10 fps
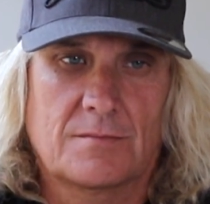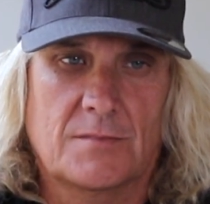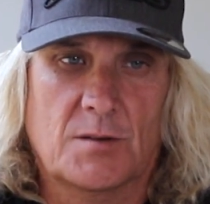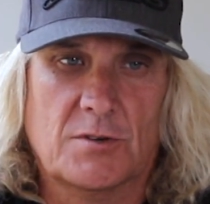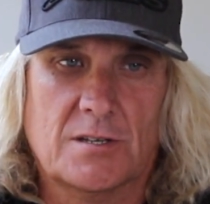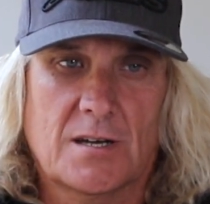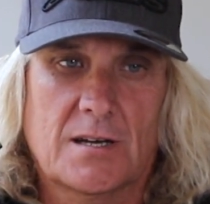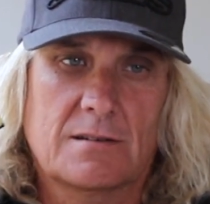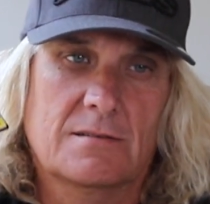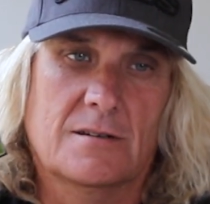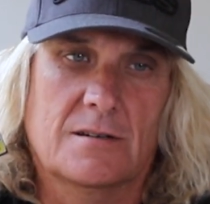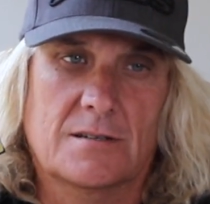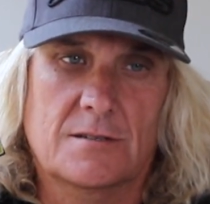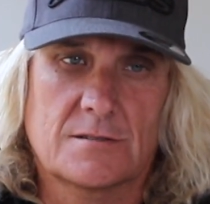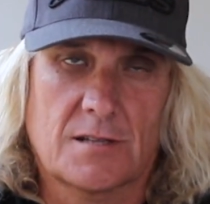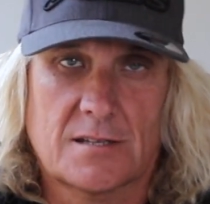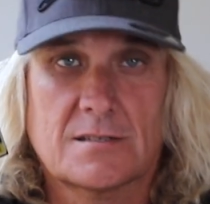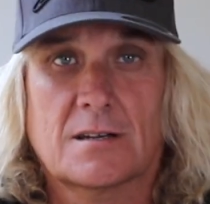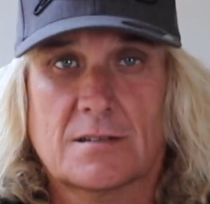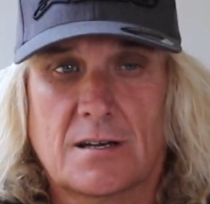memory card. I use
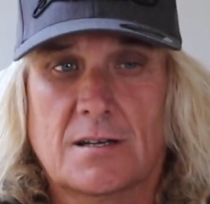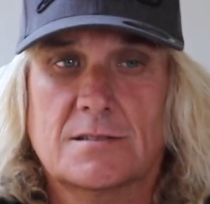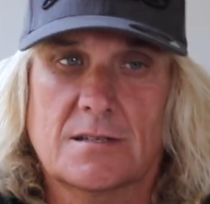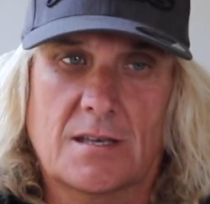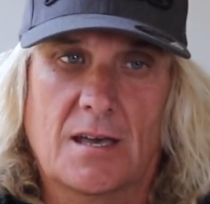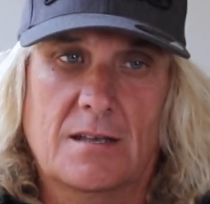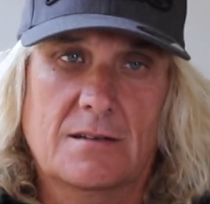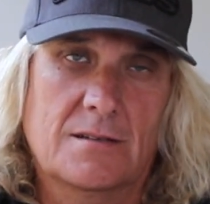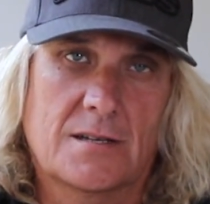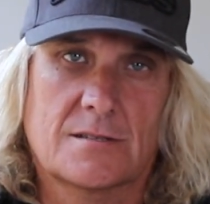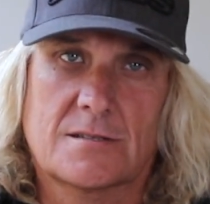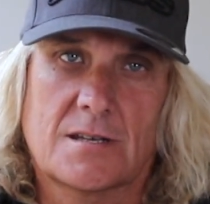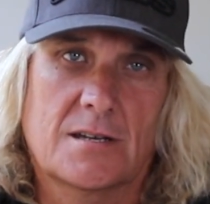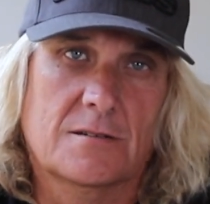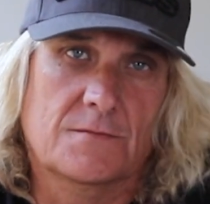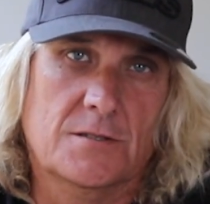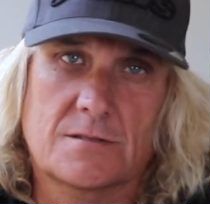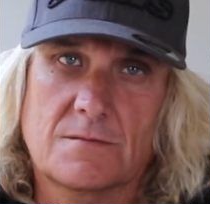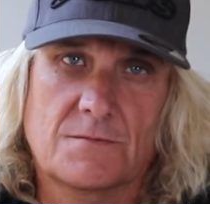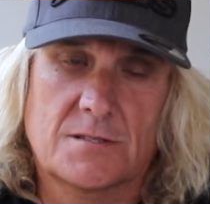Lexar cards. Again, as I say, I've
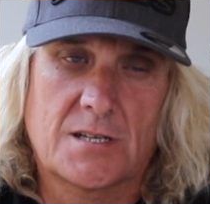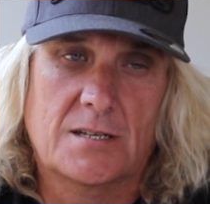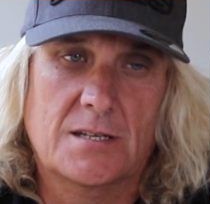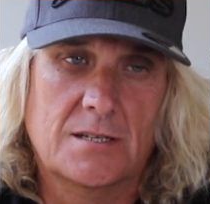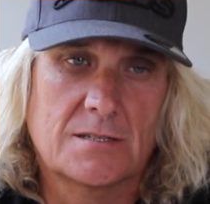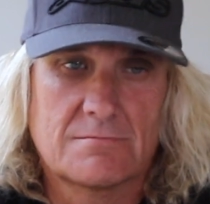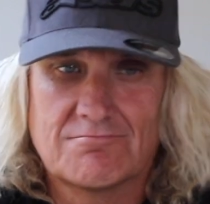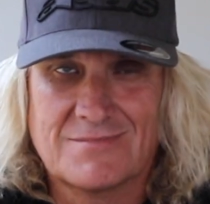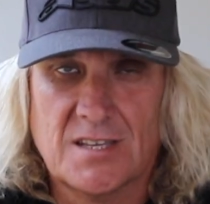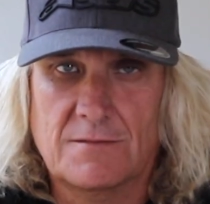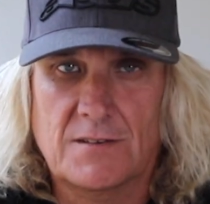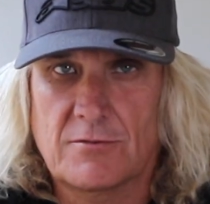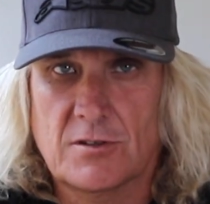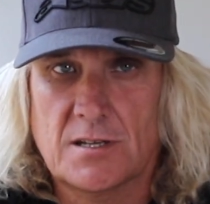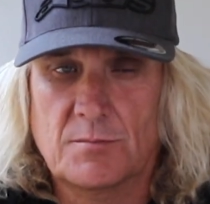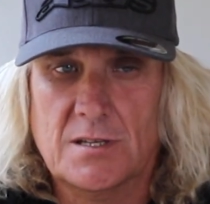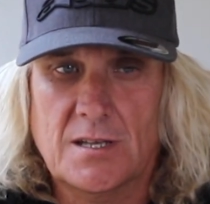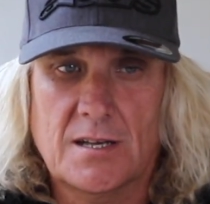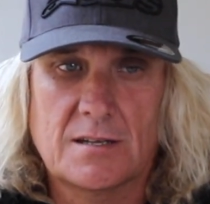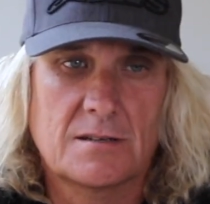used them for 10 years. They've never let me
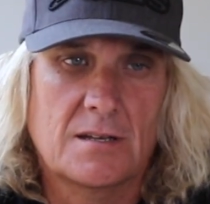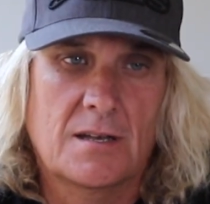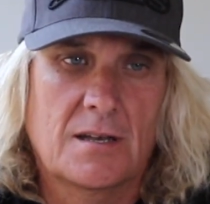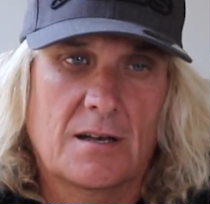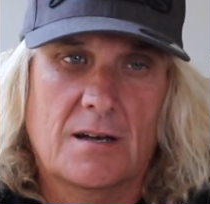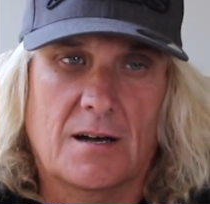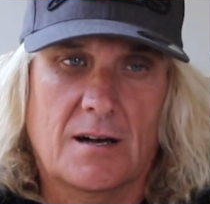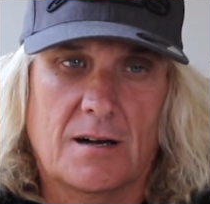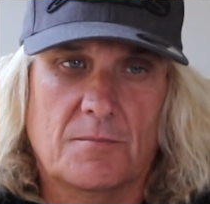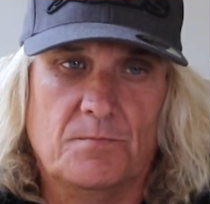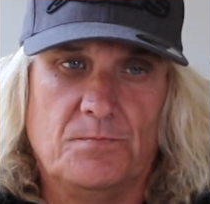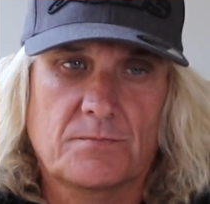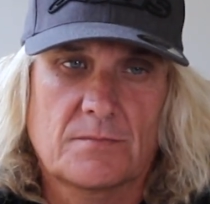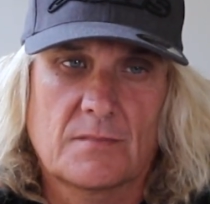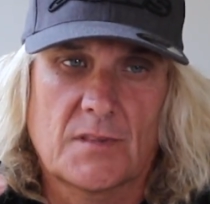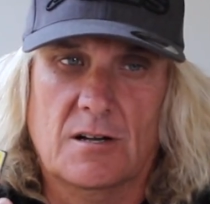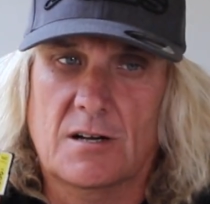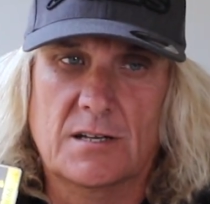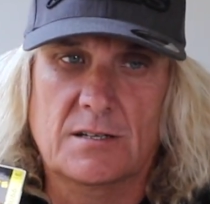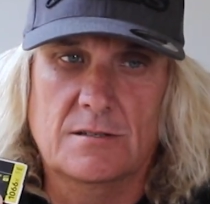down.
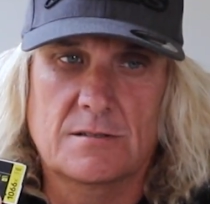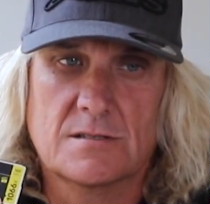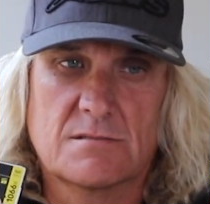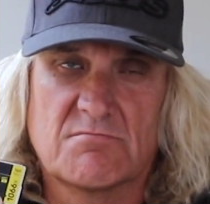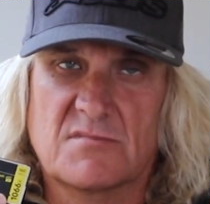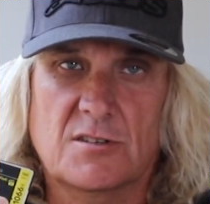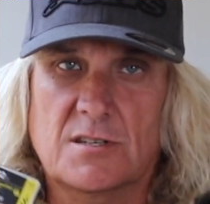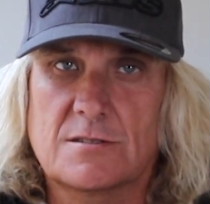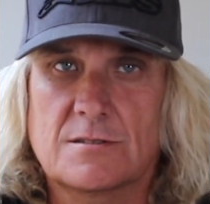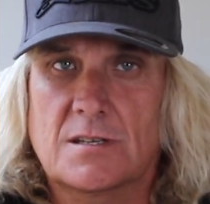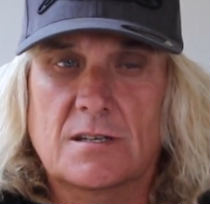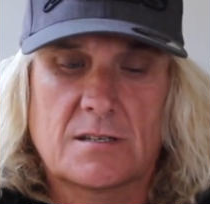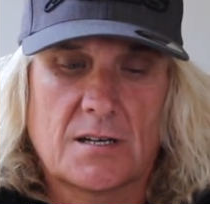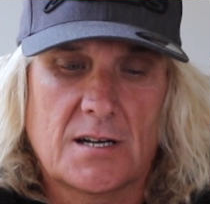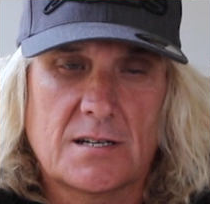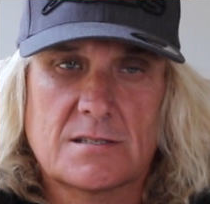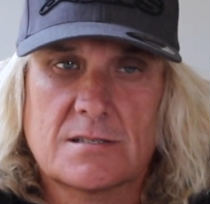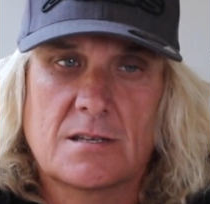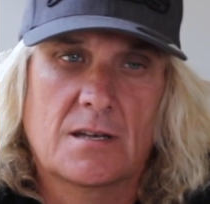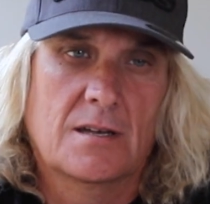I only use 32 gig
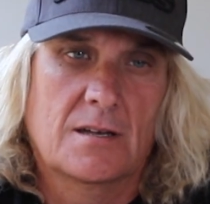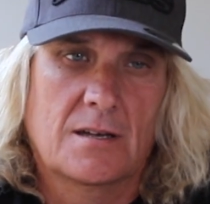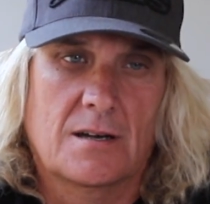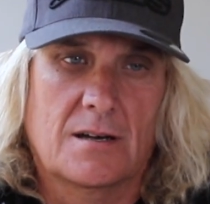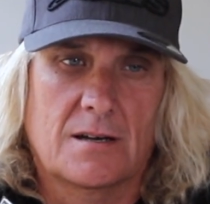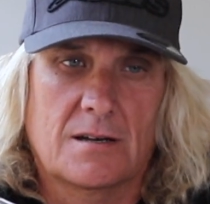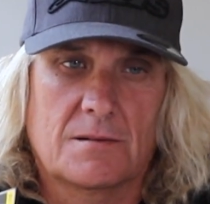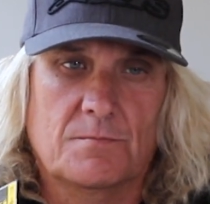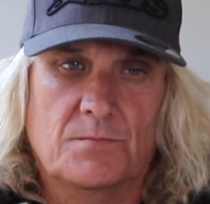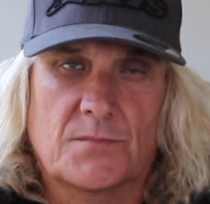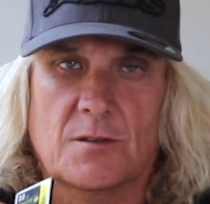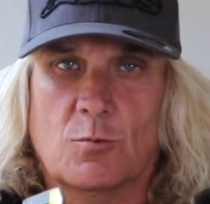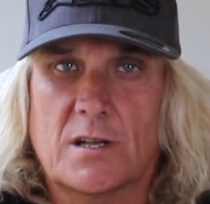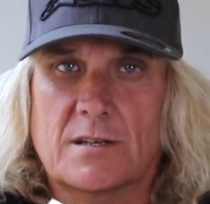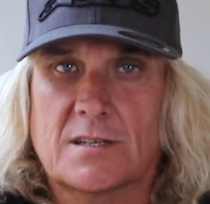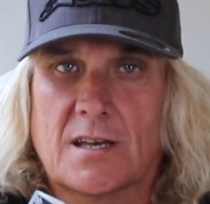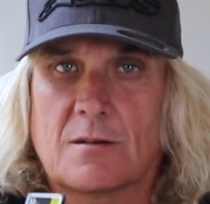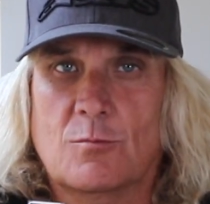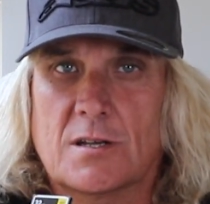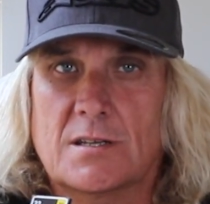cards. The
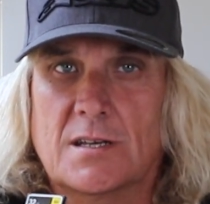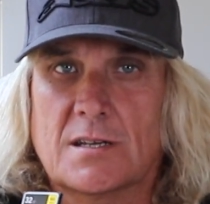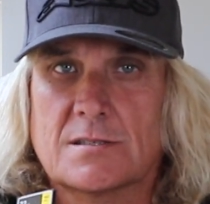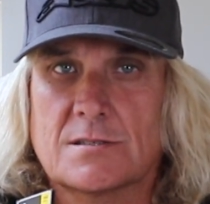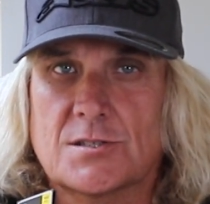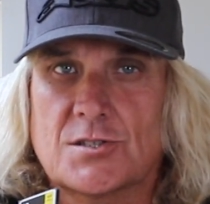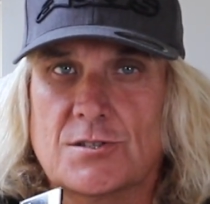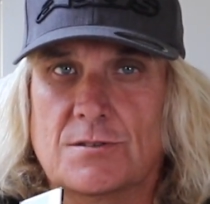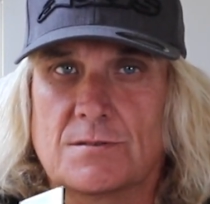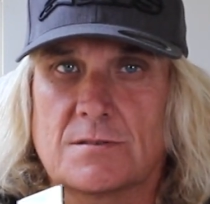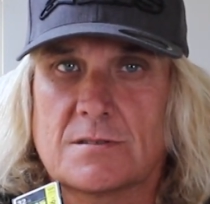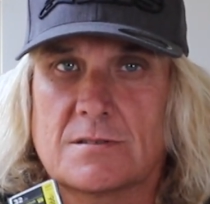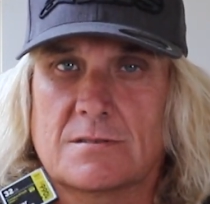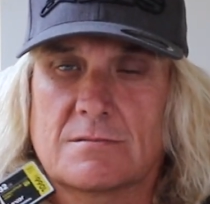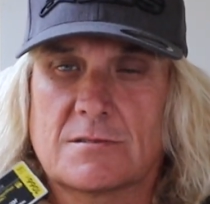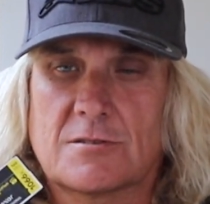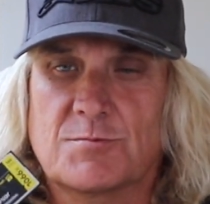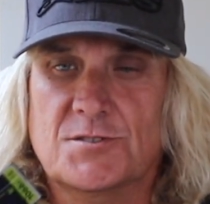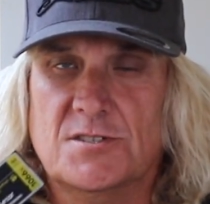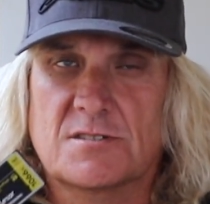Canon 1DXs
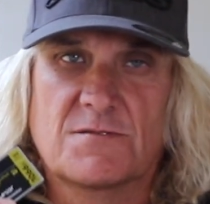produce